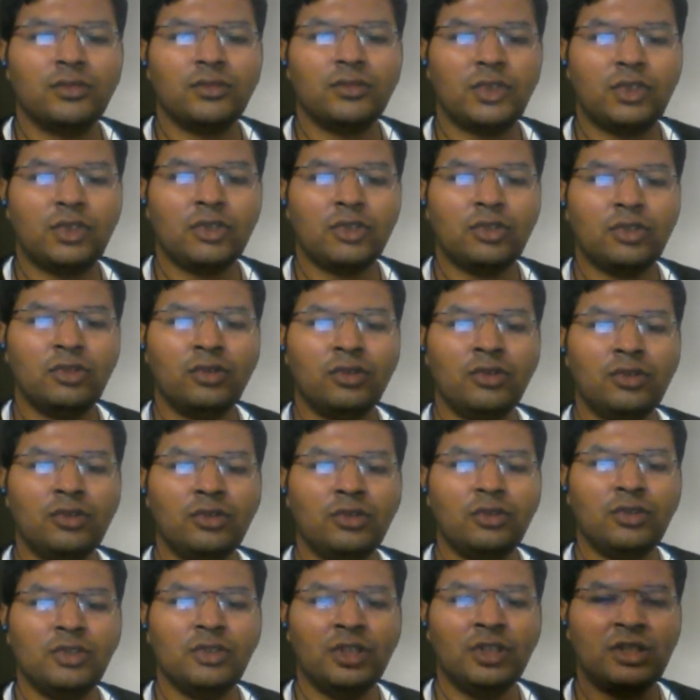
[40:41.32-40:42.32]
So
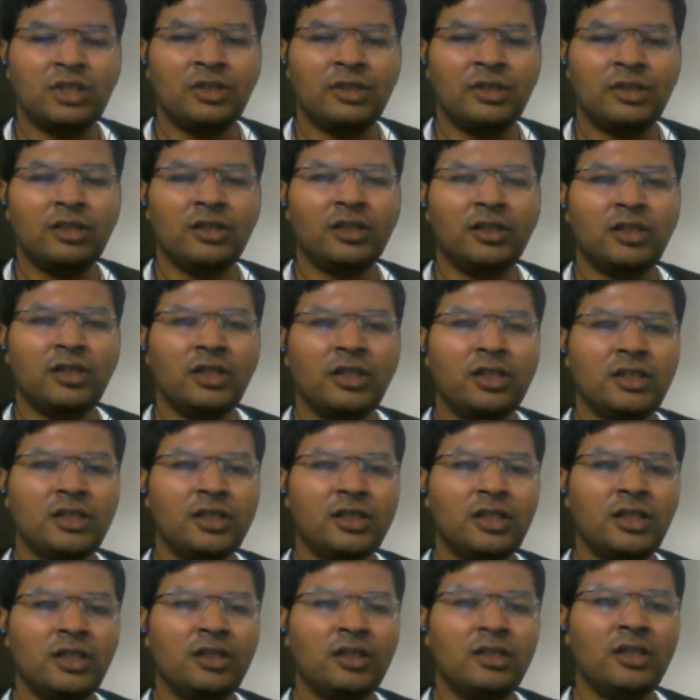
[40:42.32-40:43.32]
these are the things
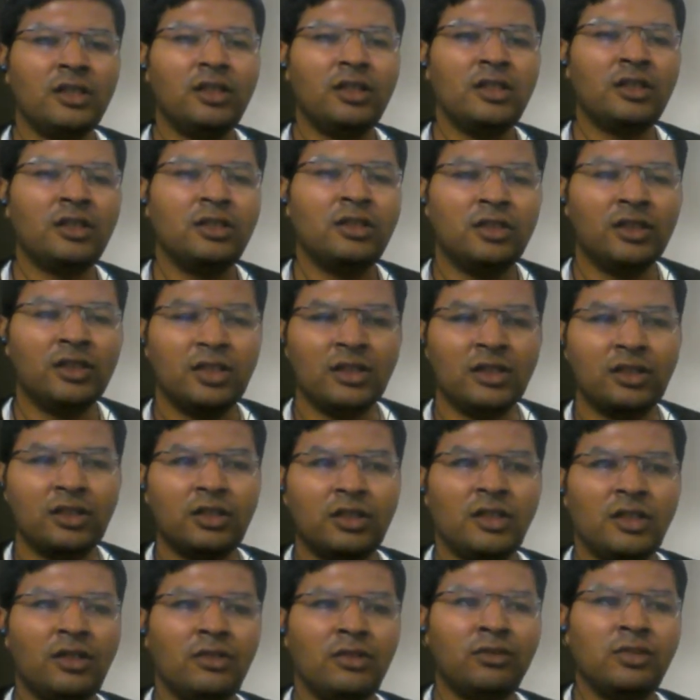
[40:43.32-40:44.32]
that are there in
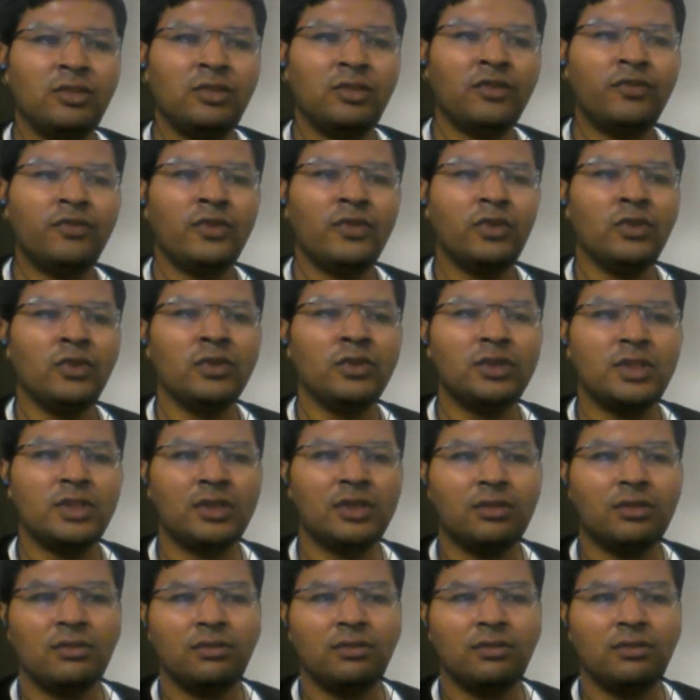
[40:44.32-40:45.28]
around your flows.